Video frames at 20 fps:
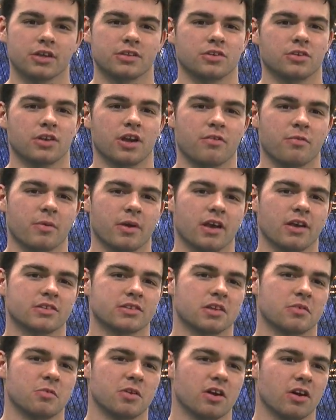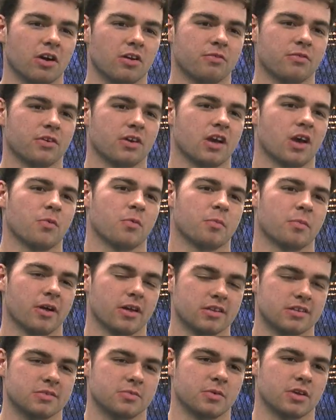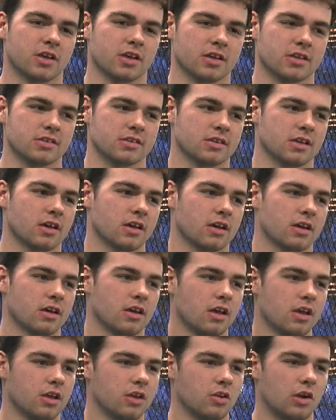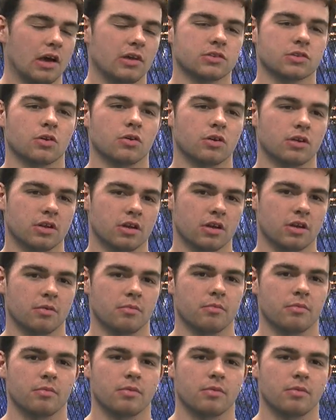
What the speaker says: Told everybody I was going to be gone for a couple months because I was going to